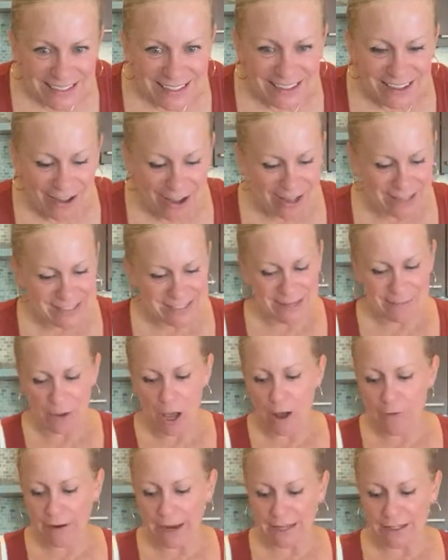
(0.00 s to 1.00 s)
Awesome.
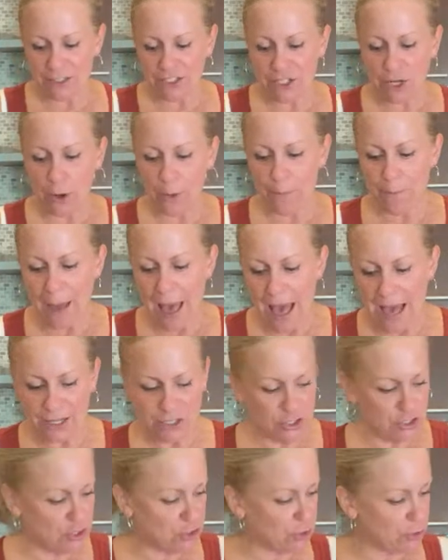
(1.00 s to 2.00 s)
All right, so
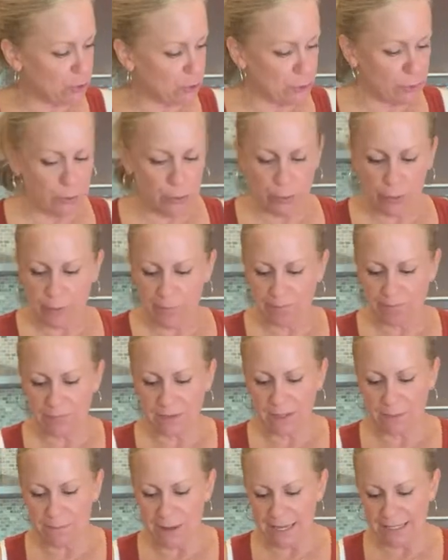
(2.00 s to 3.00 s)
back to
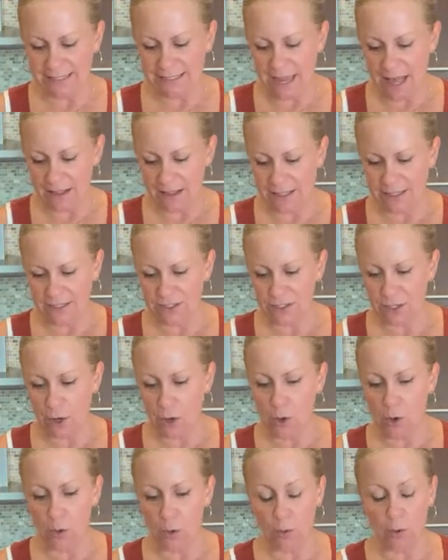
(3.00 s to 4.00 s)
my salad.
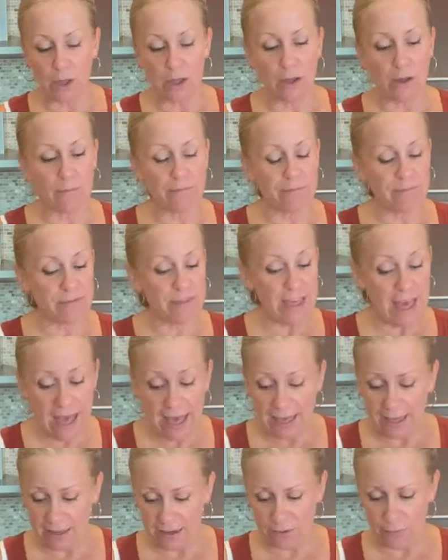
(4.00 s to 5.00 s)
So
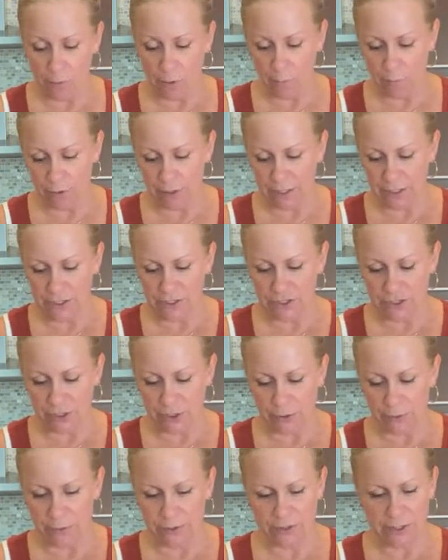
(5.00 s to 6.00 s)
then what we're gonna
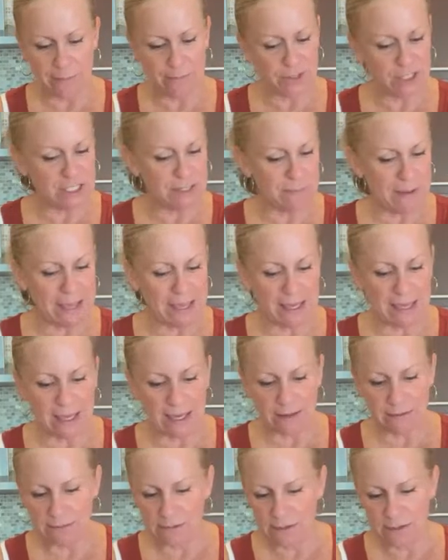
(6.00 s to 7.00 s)
do, so I'm
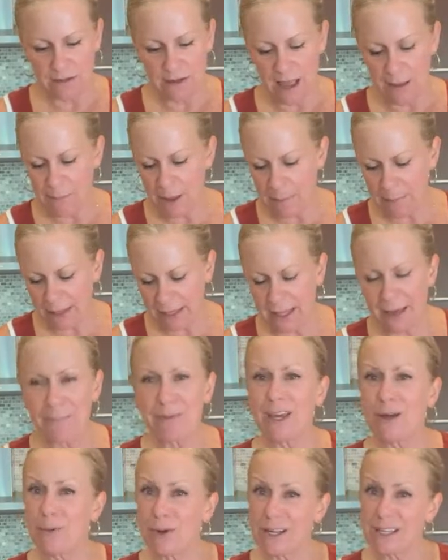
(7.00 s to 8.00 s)
not making a
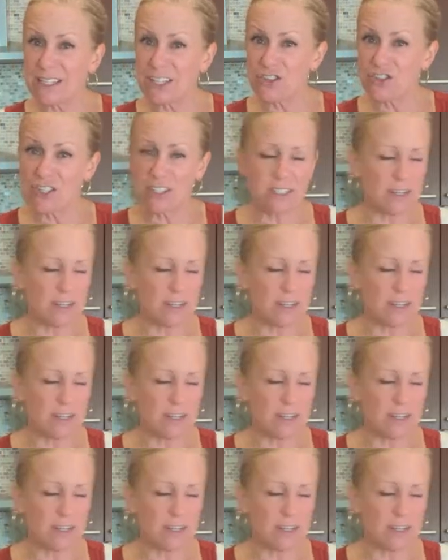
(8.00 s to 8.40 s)
big one because it's just